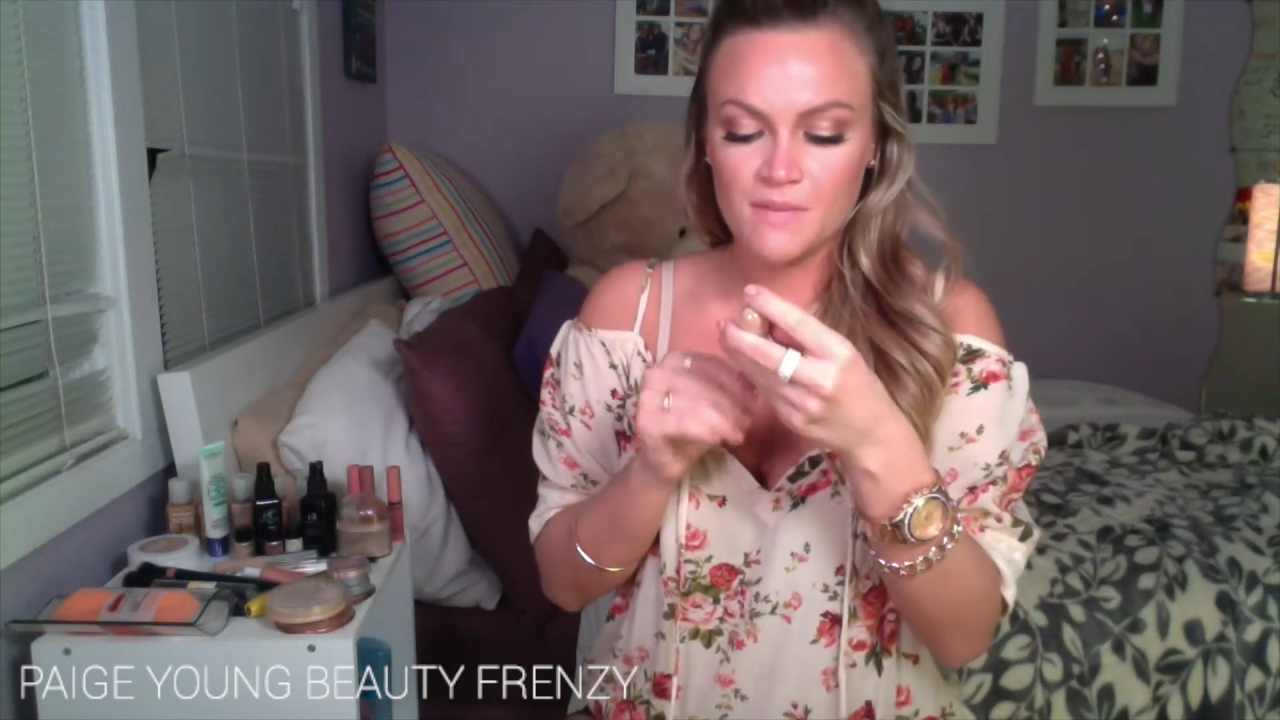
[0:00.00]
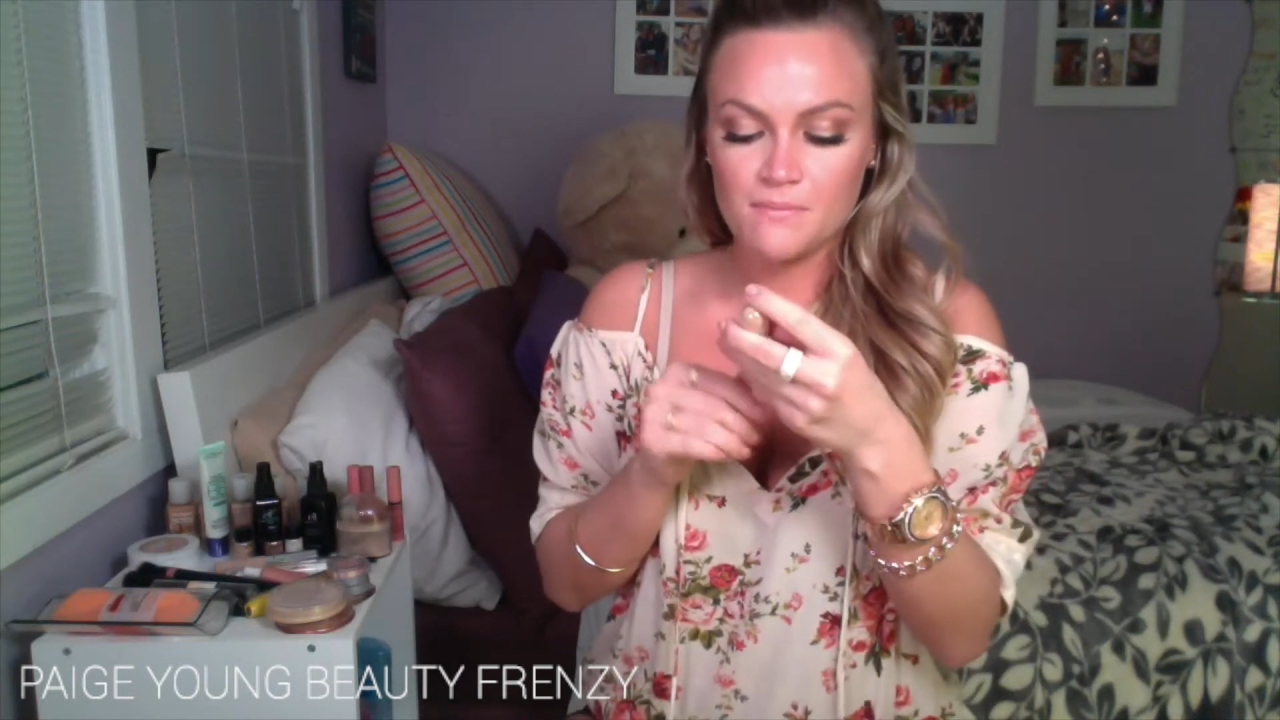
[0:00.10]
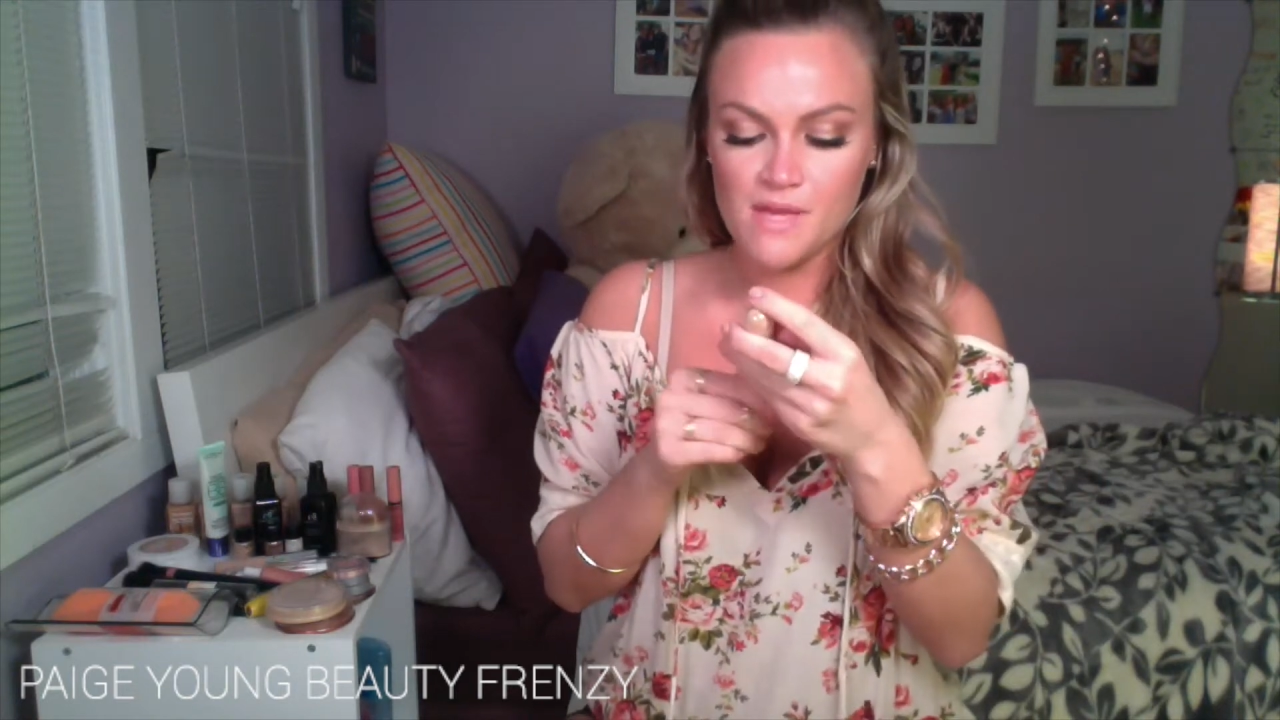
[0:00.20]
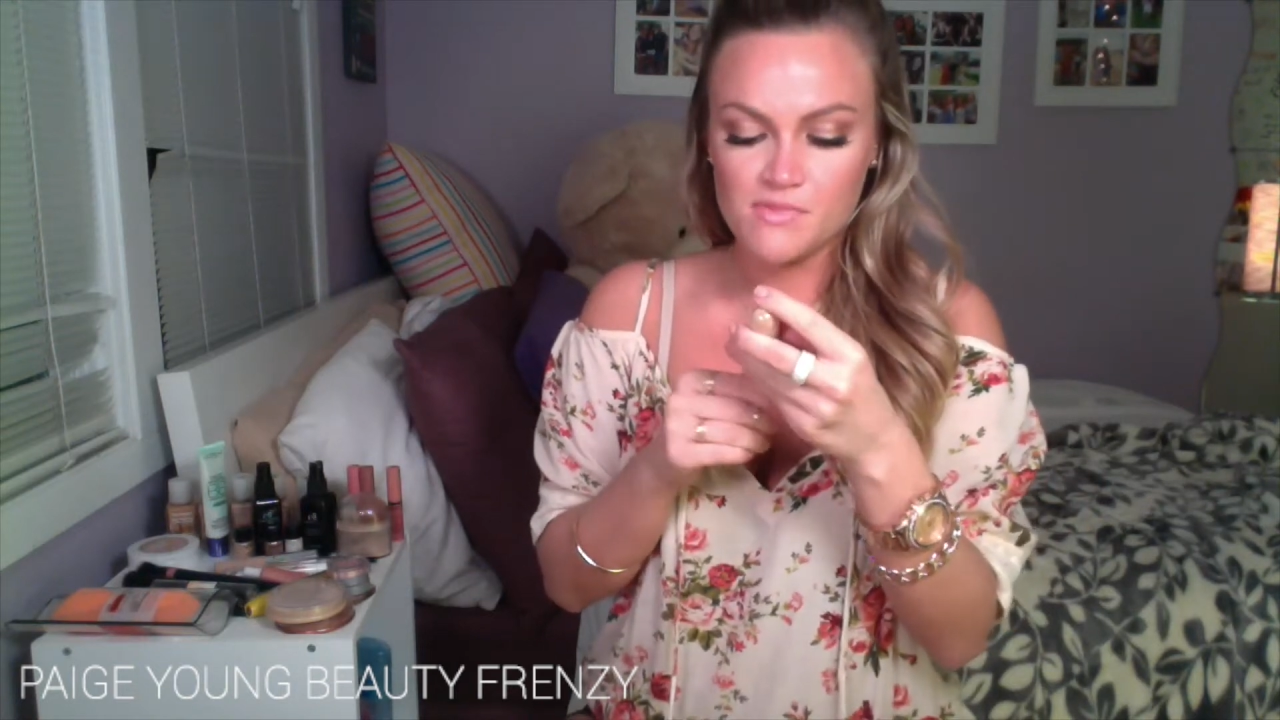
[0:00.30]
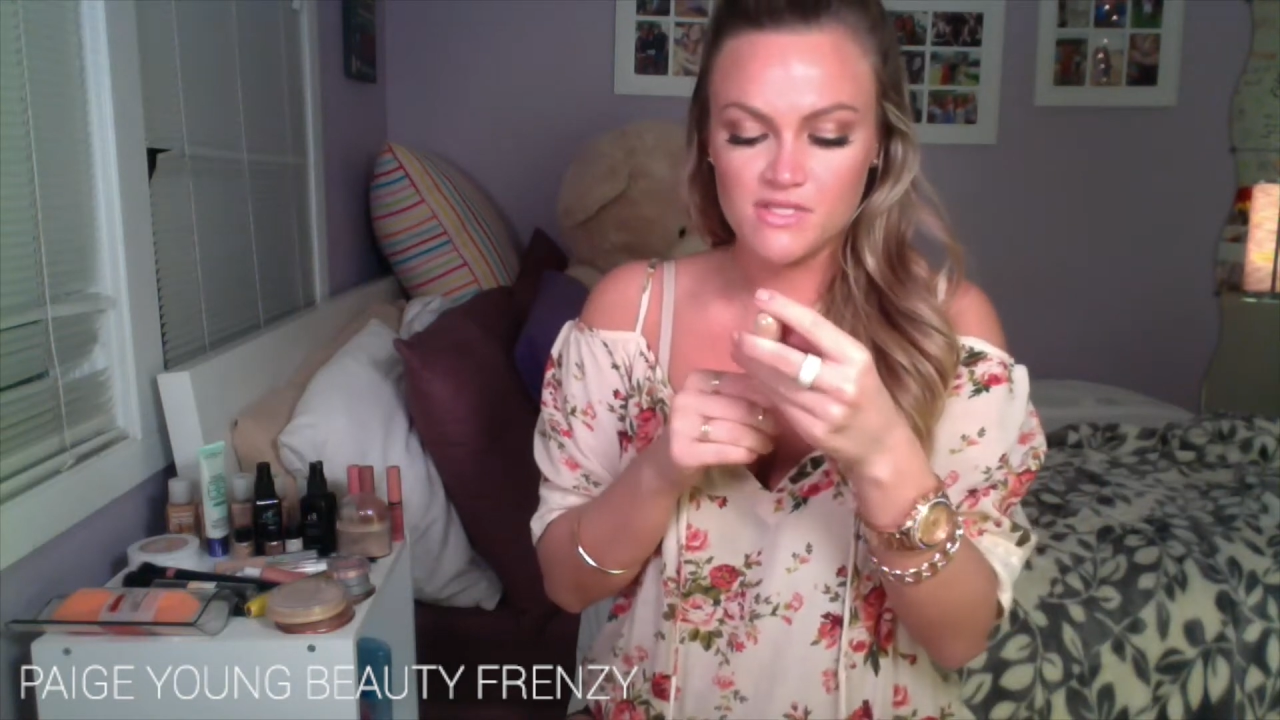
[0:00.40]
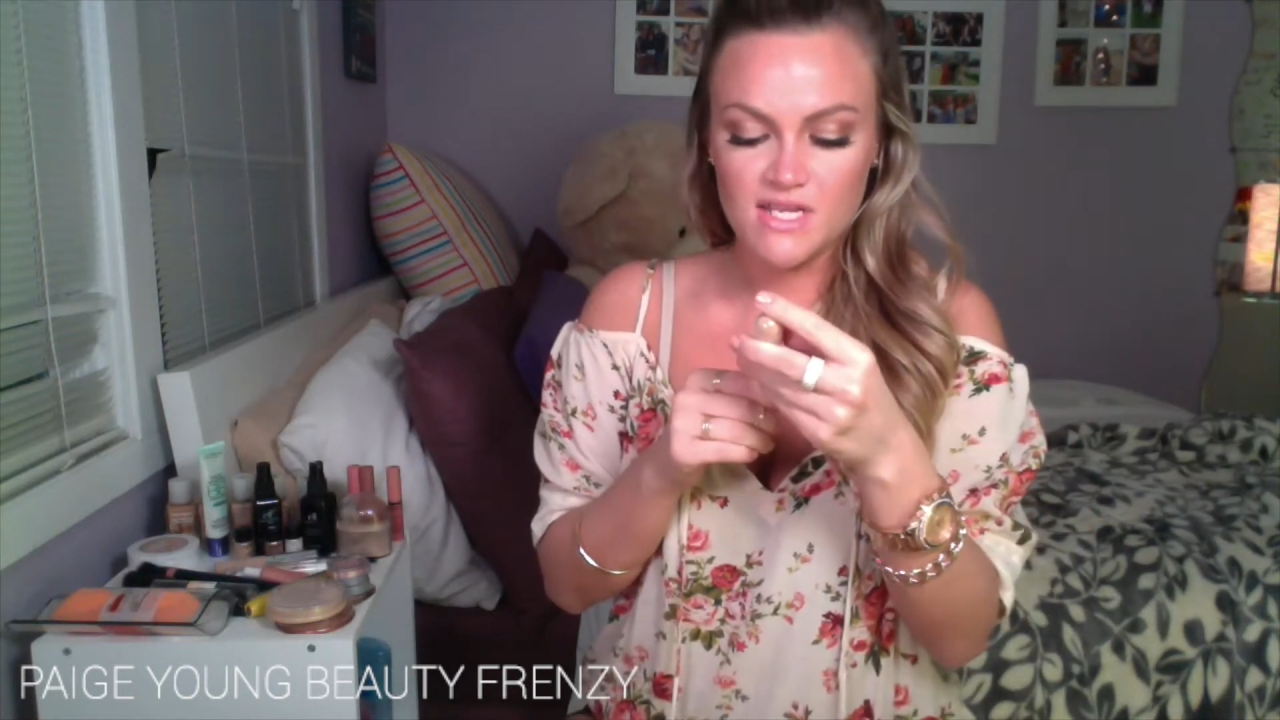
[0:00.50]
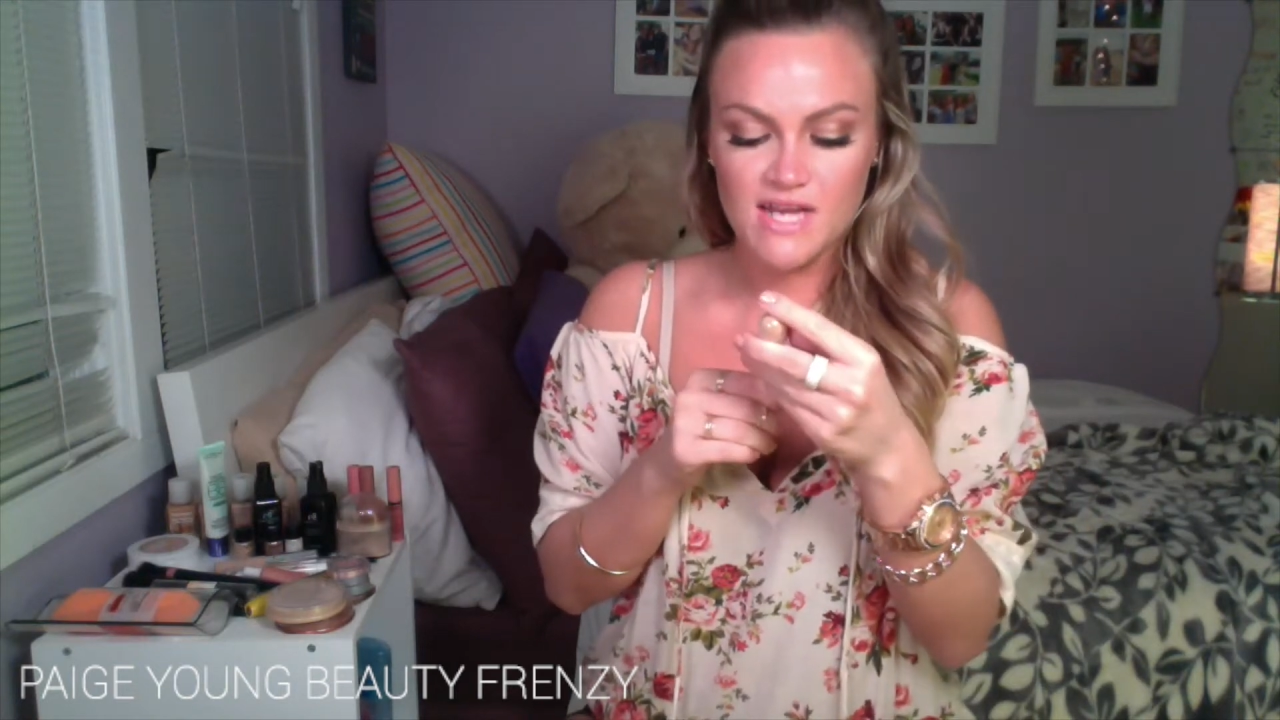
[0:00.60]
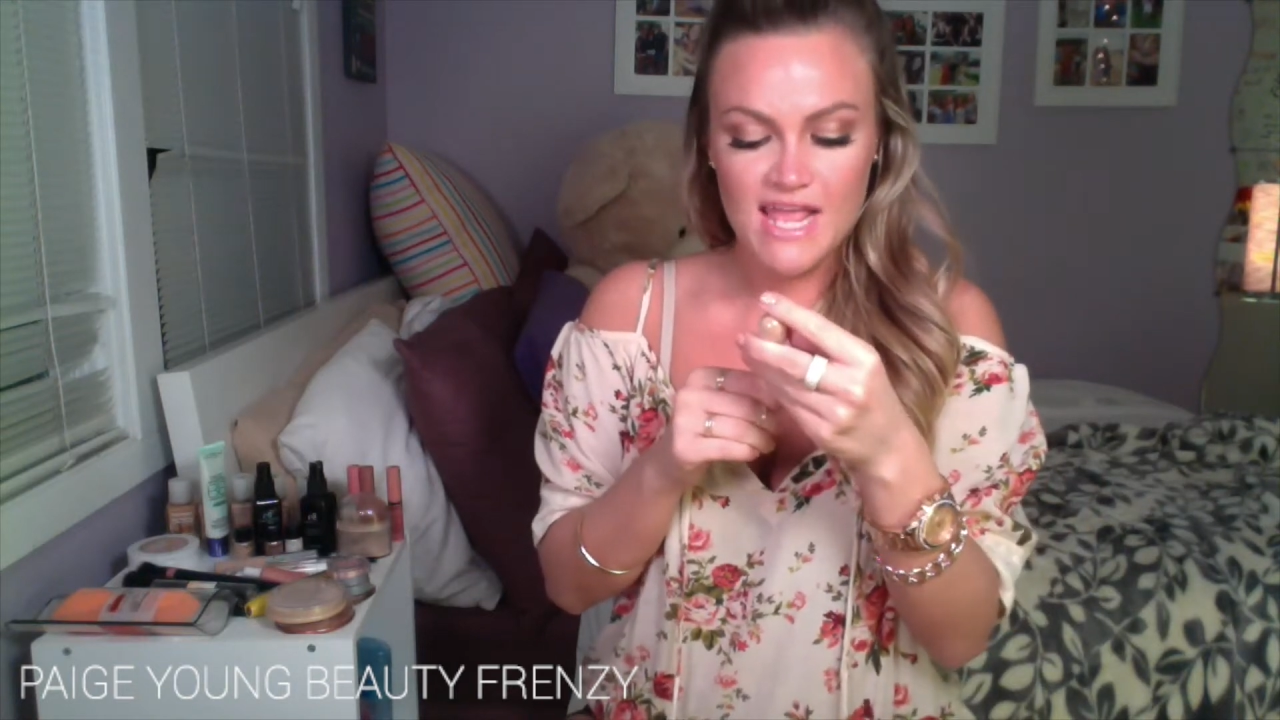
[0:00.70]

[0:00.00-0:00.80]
Maybelline